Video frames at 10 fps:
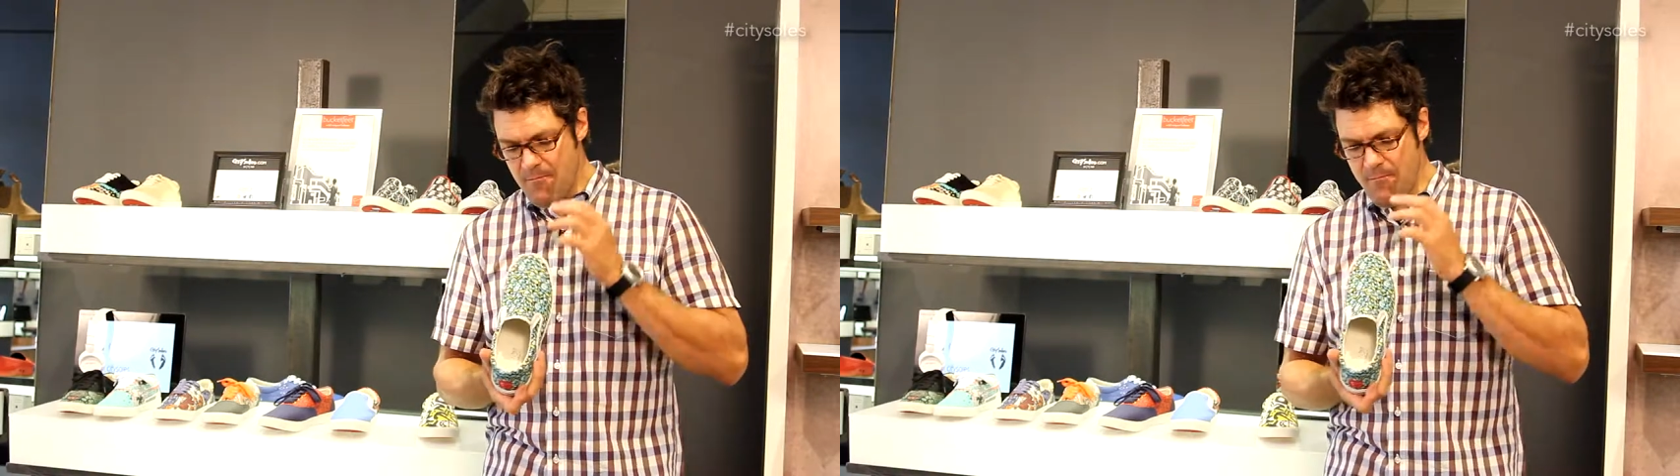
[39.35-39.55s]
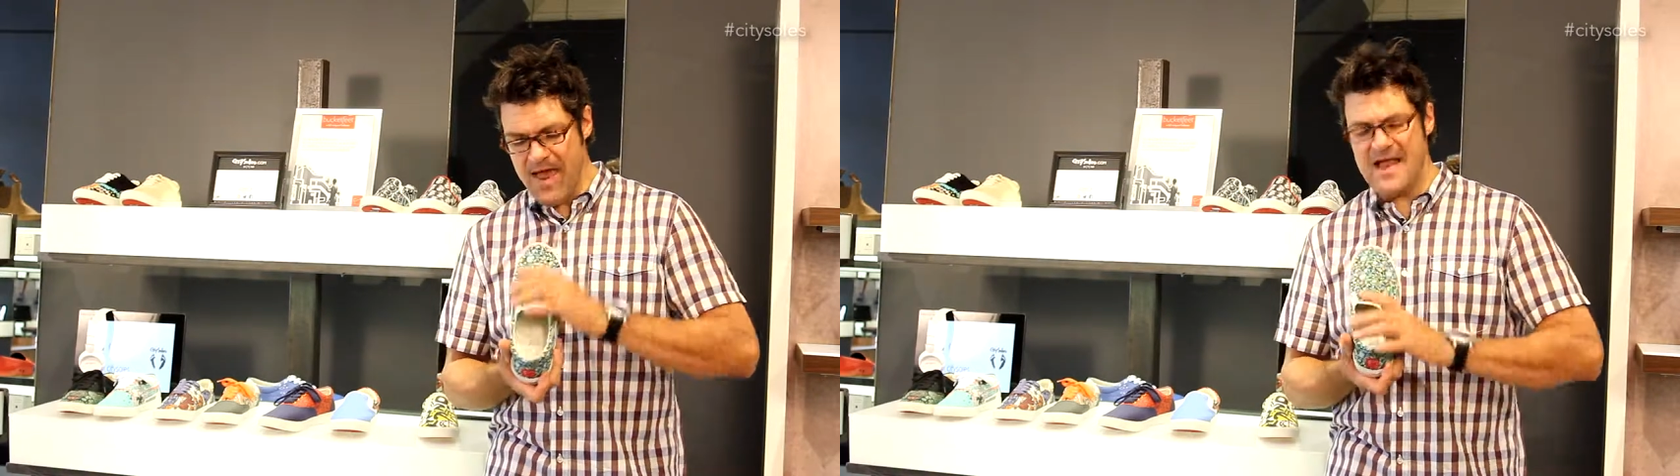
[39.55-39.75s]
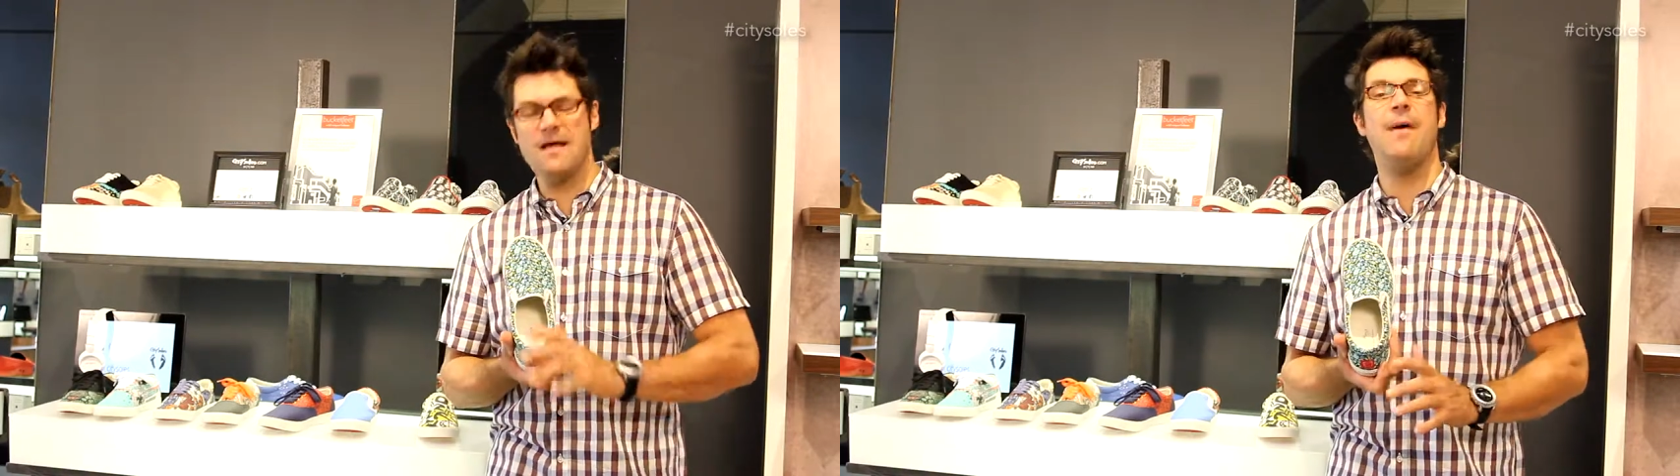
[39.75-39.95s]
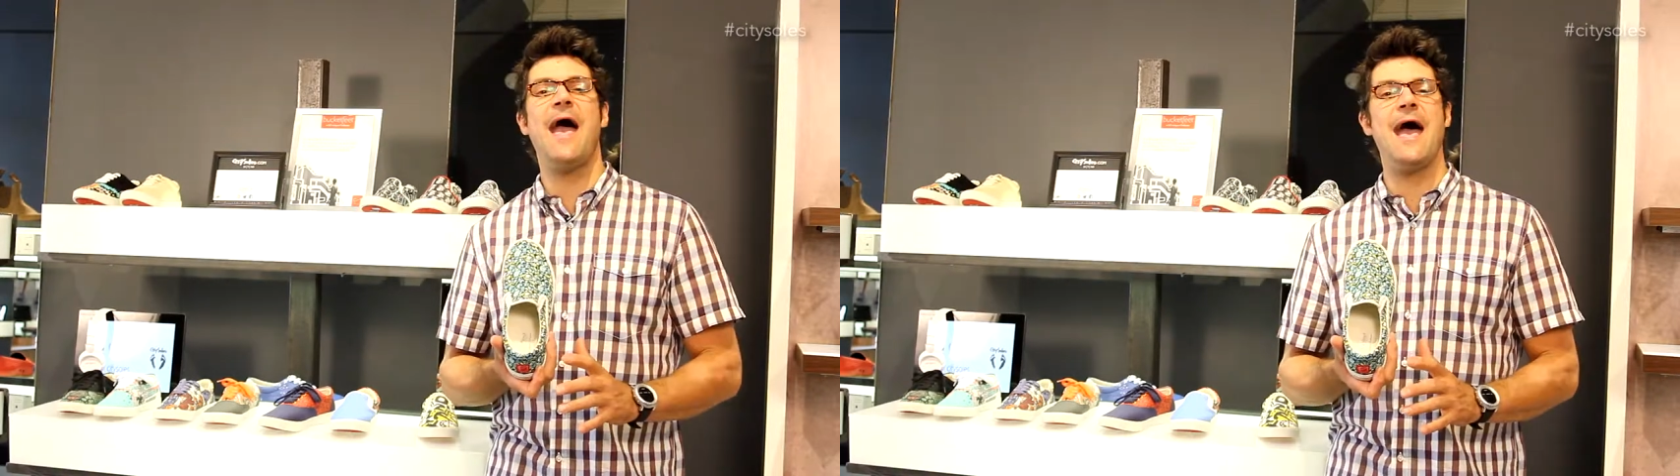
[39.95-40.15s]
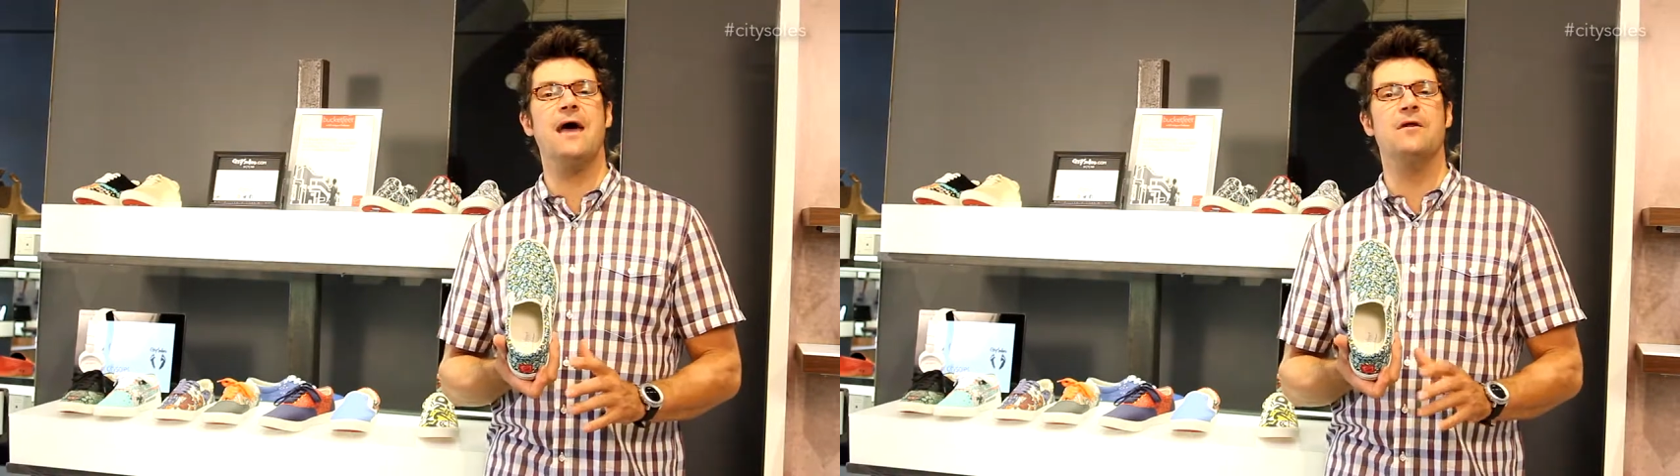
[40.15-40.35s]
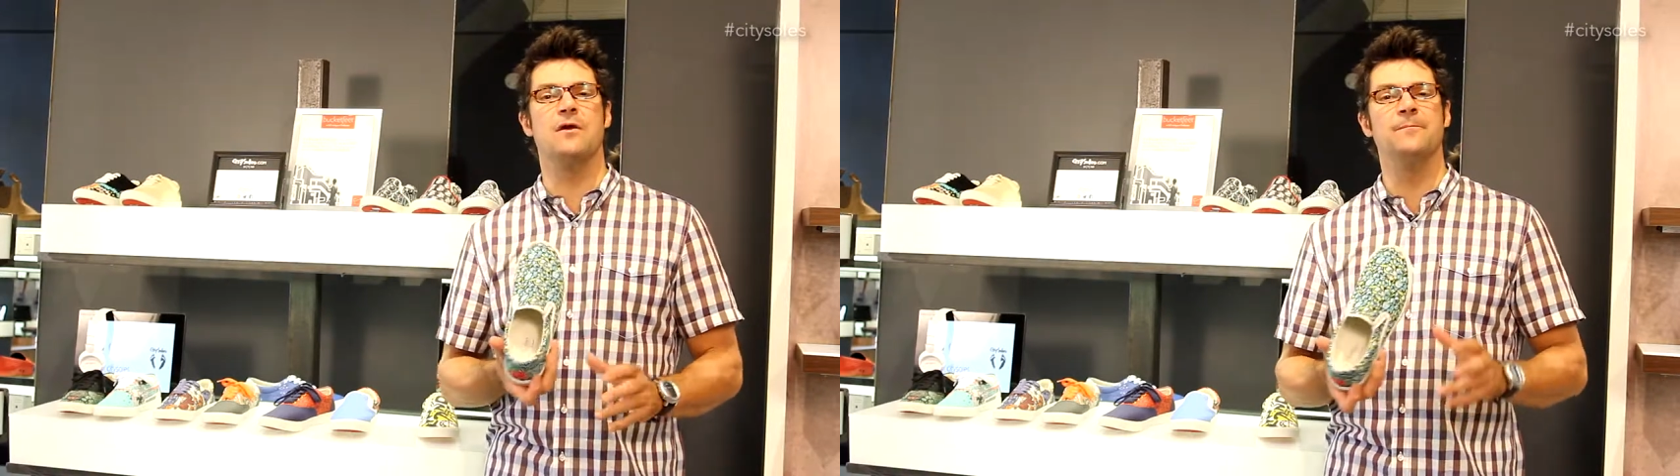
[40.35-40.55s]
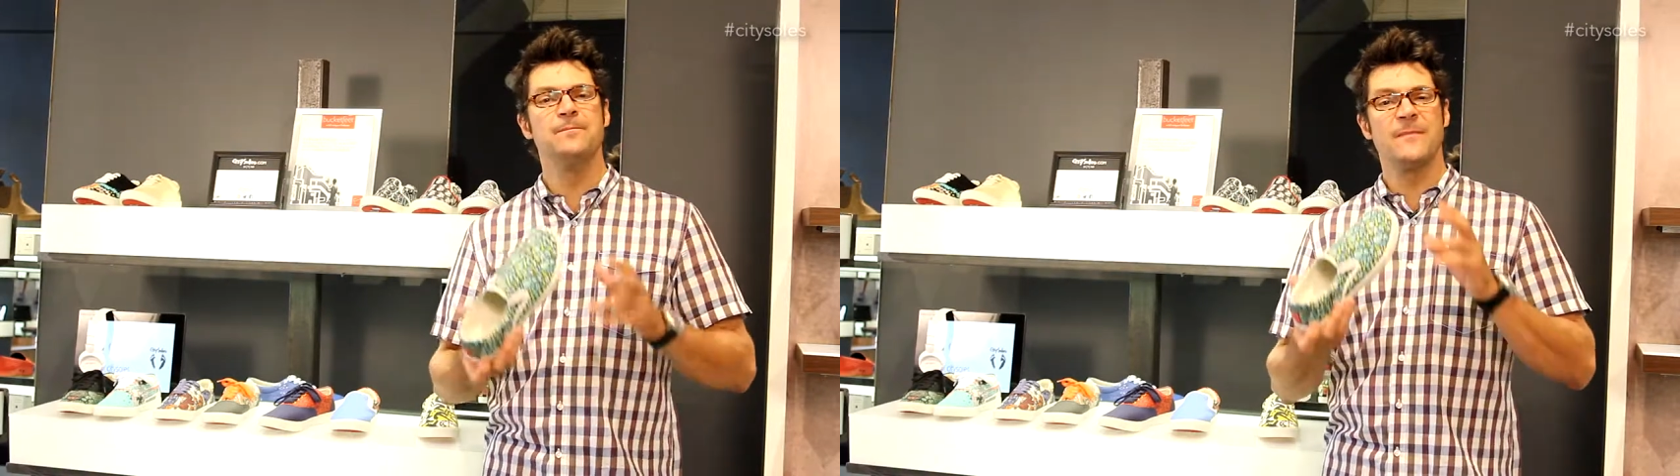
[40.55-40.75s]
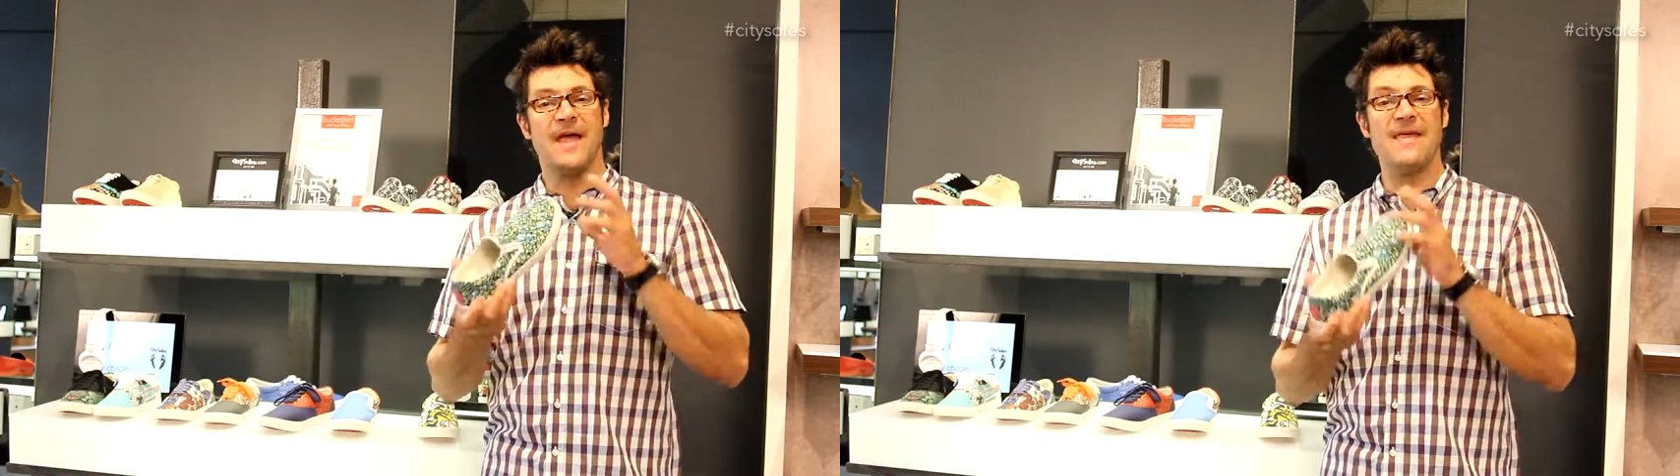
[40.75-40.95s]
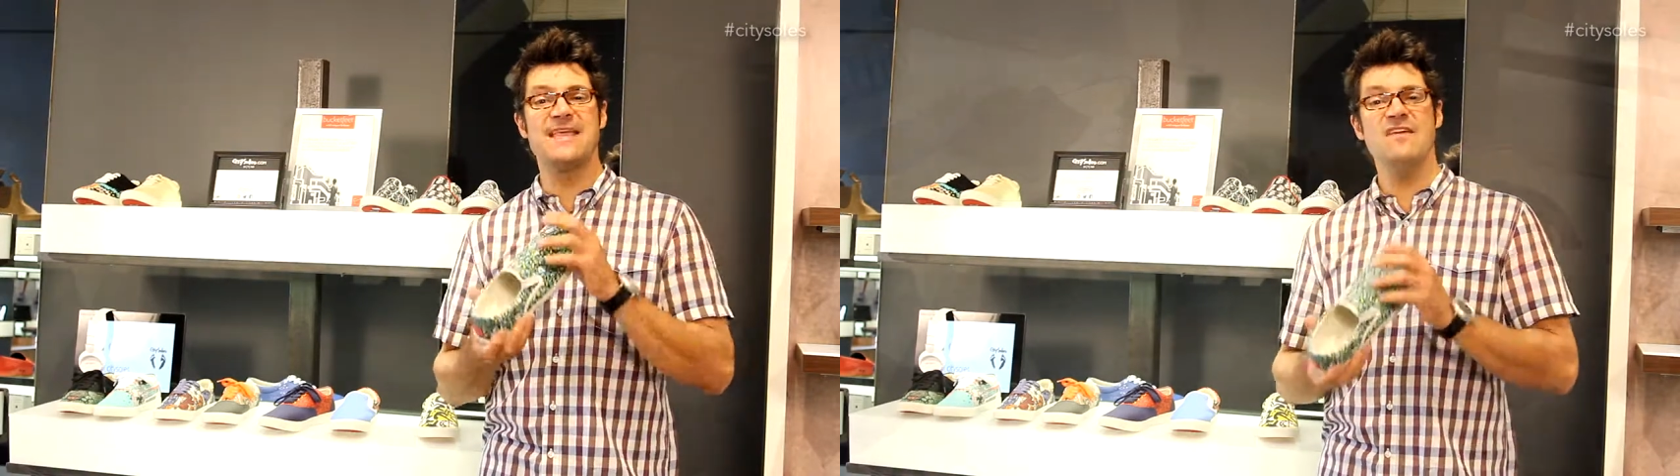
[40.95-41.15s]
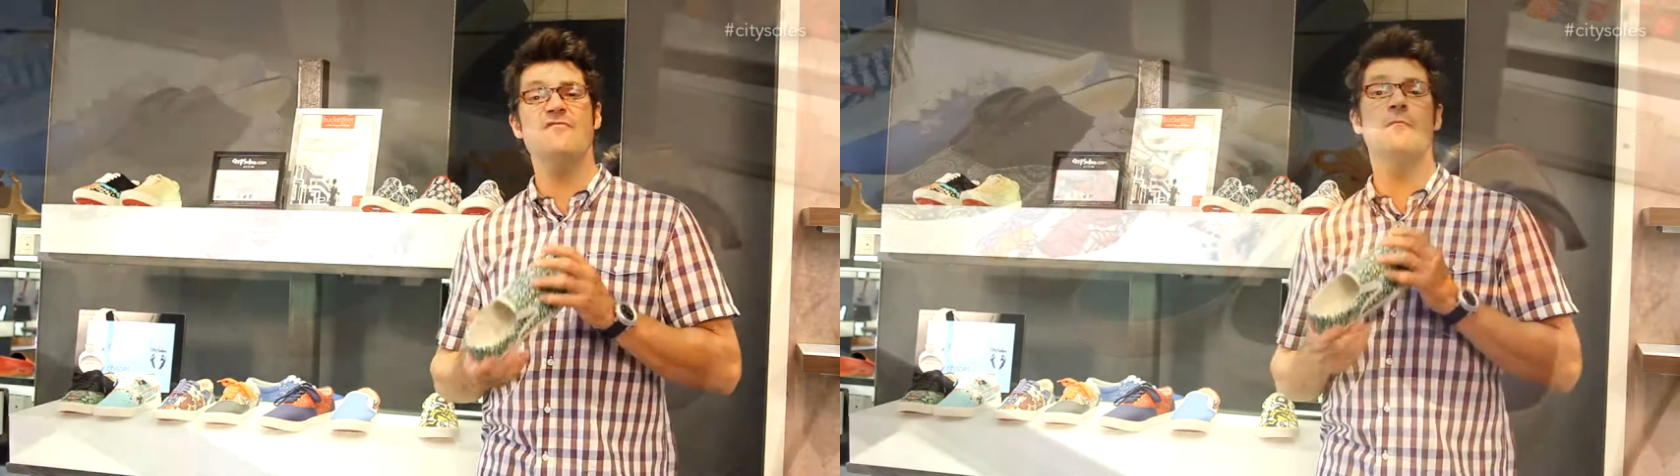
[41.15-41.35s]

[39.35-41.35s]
make a pattern, and they give